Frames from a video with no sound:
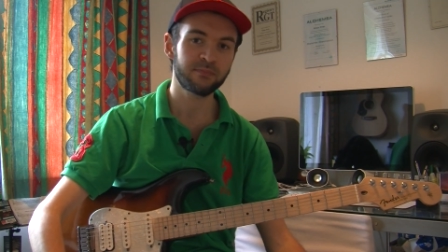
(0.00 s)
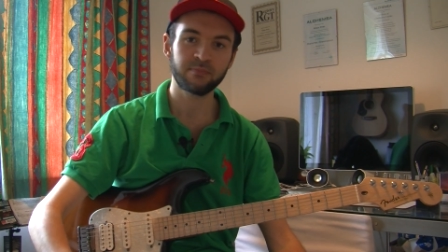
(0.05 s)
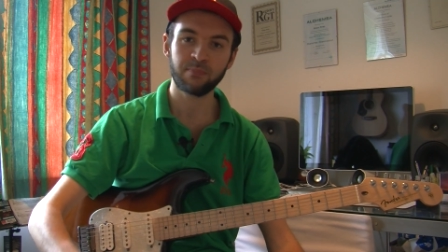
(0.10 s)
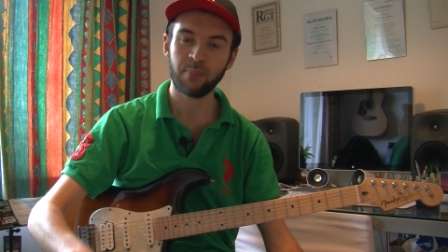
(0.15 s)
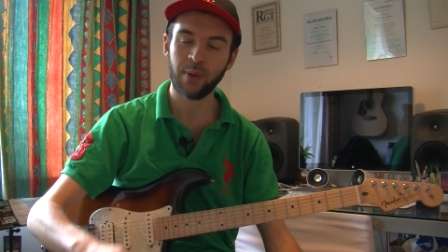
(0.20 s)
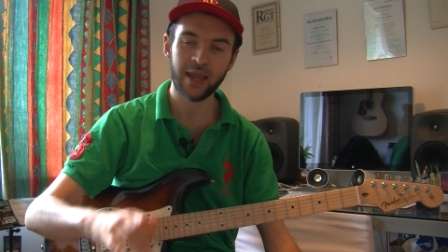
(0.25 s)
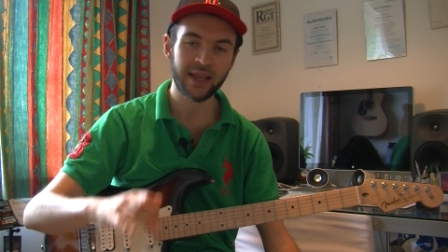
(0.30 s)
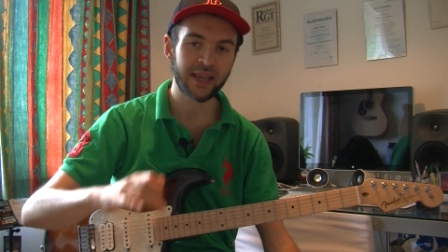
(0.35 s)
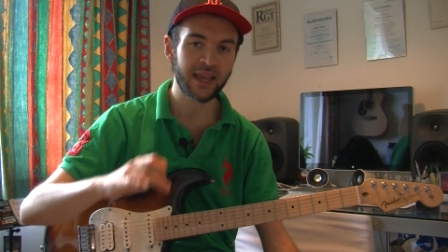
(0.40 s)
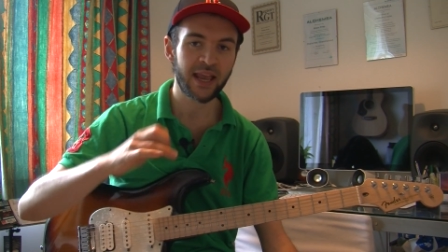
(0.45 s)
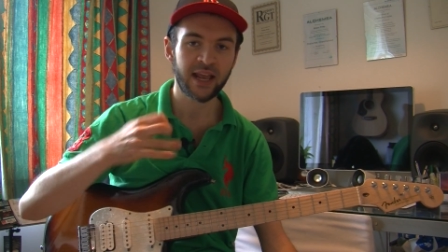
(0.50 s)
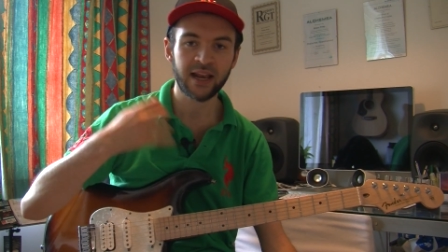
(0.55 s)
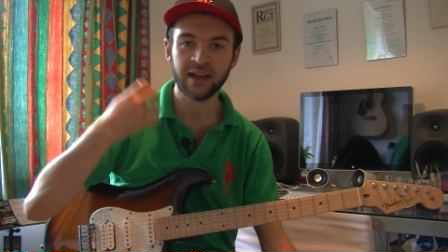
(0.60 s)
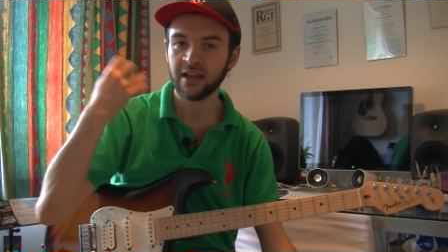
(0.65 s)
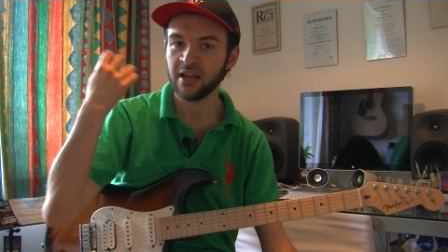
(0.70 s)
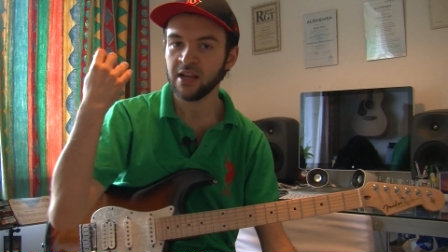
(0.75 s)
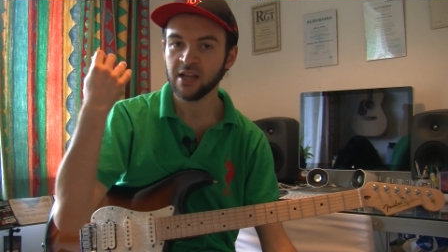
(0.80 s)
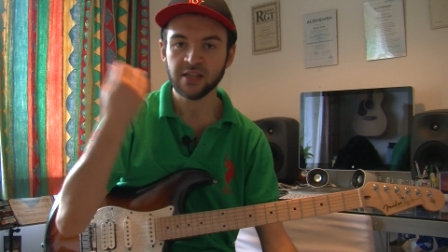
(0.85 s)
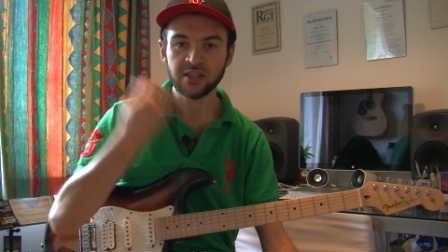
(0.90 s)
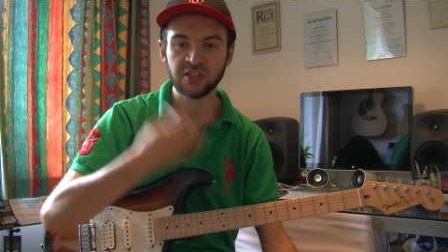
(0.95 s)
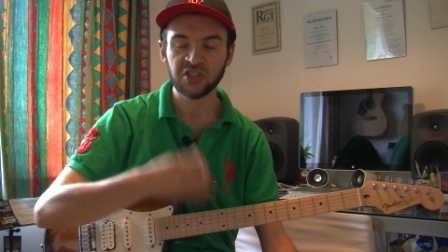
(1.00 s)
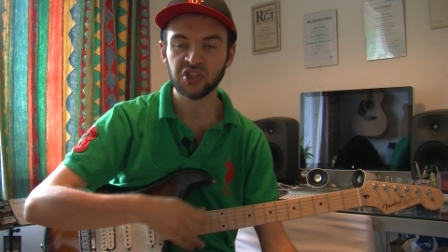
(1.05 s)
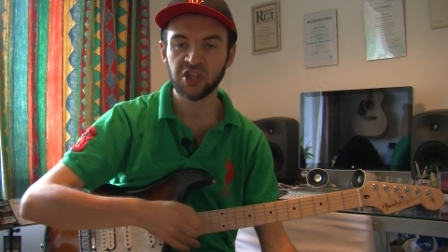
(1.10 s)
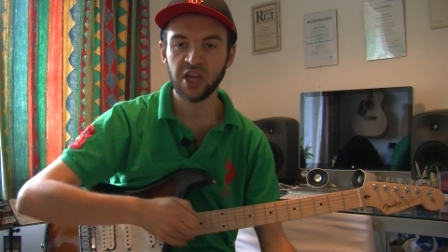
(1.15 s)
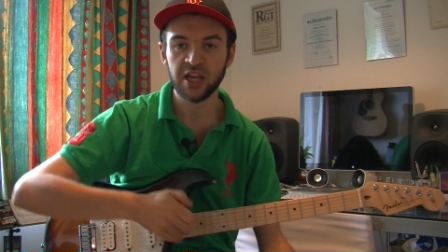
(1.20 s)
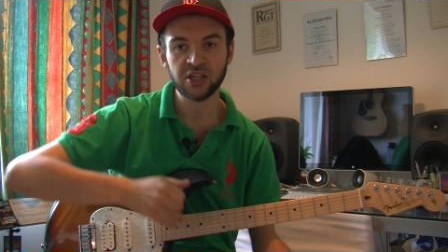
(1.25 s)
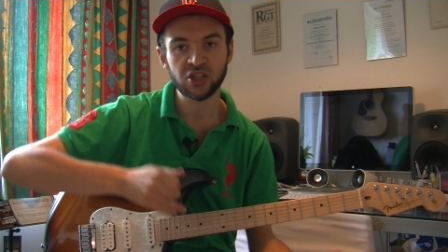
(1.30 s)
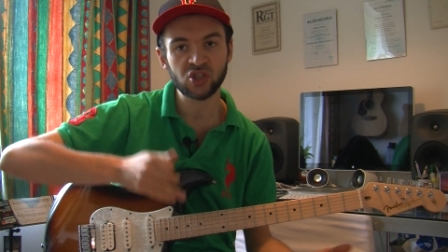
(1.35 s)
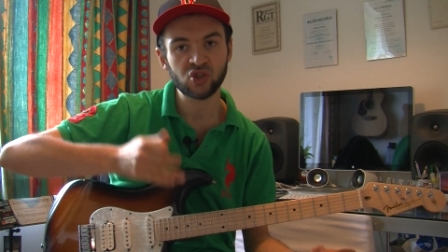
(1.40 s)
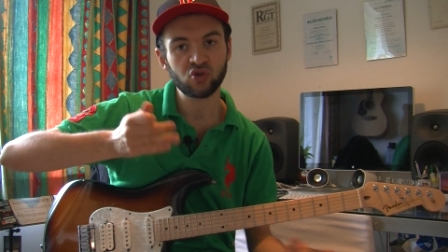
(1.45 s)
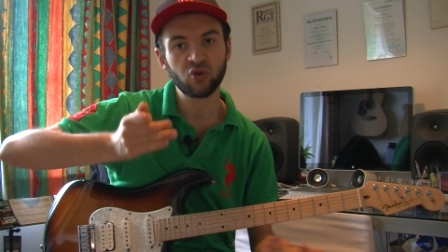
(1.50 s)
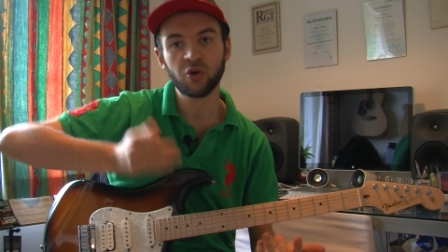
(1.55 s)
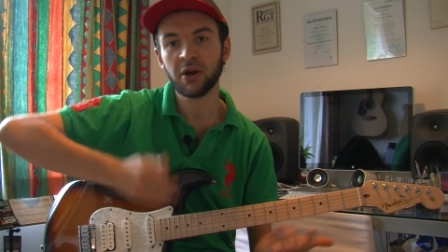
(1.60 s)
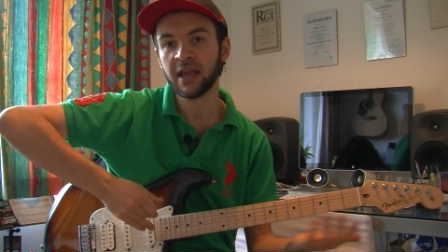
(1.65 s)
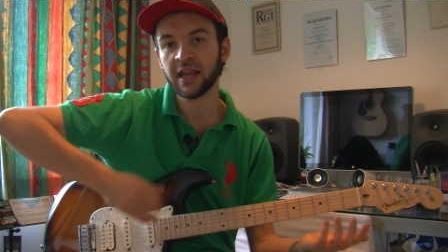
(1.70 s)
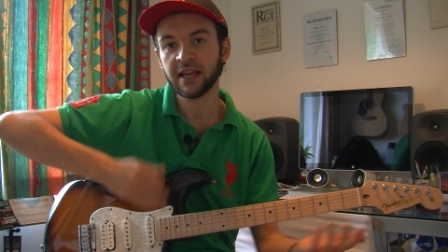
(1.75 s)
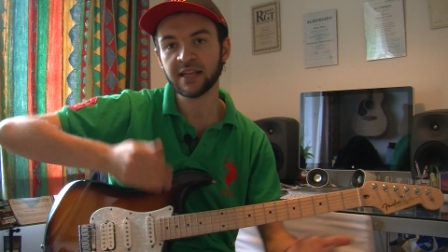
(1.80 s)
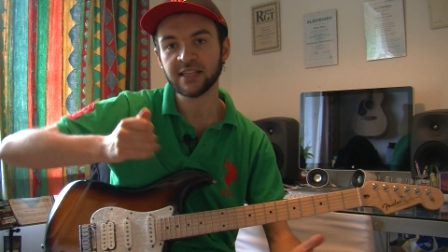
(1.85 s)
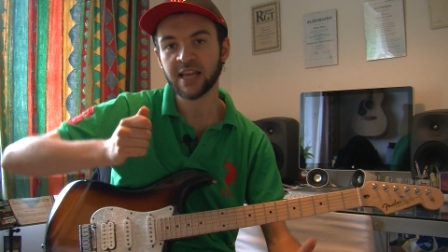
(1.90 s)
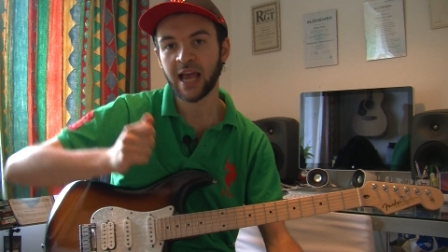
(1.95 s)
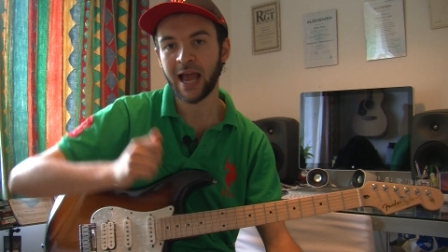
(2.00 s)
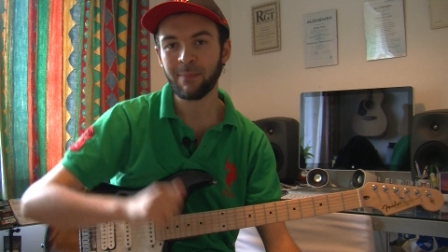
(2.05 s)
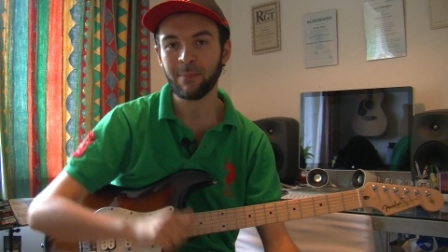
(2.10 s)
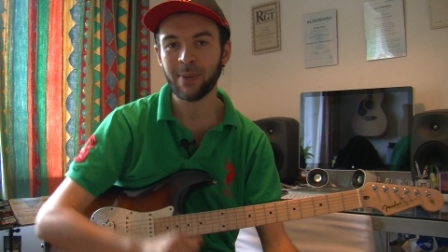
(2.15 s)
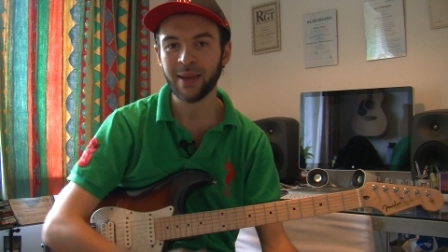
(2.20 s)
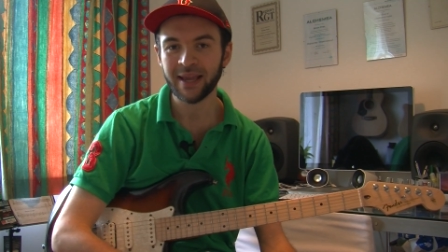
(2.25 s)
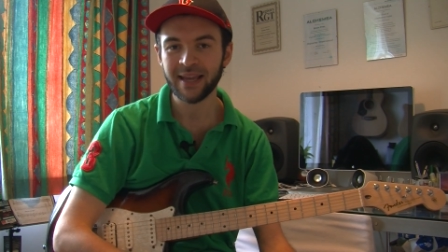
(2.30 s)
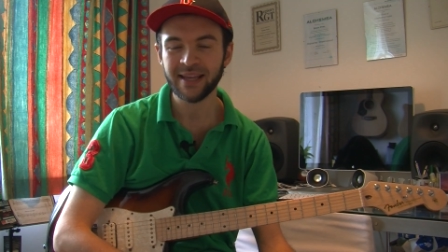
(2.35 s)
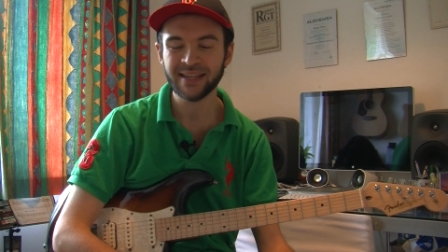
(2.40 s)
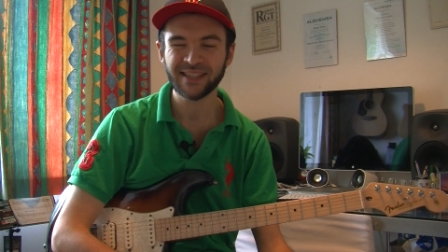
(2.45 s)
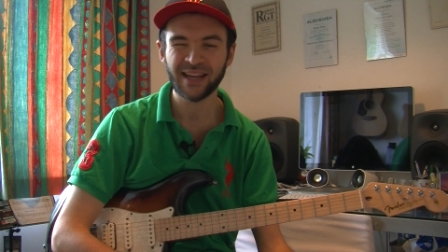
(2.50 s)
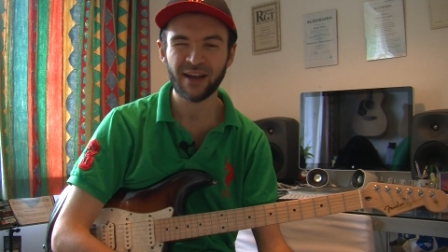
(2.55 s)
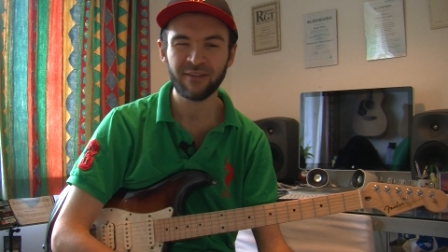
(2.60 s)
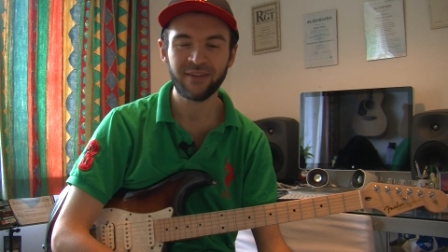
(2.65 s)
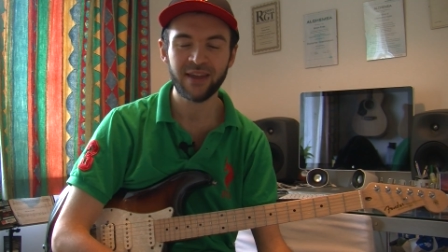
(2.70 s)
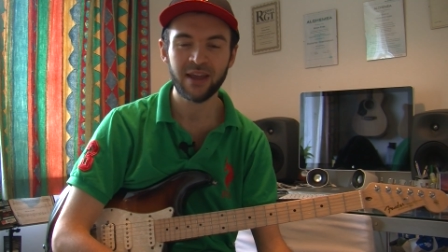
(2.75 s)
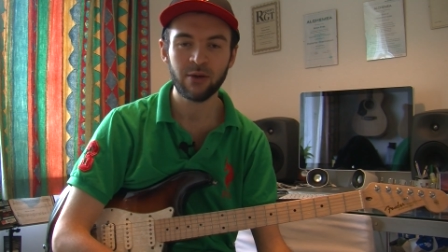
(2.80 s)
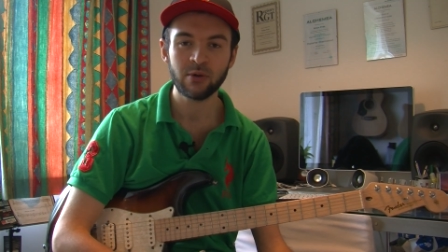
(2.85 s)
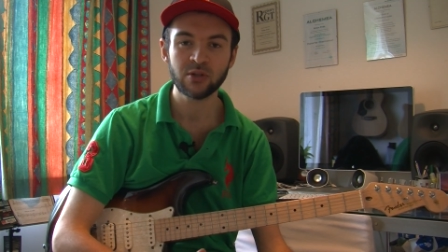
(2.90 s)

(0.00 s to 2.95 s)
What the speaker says: picking, 6-string tapping-y stuff here.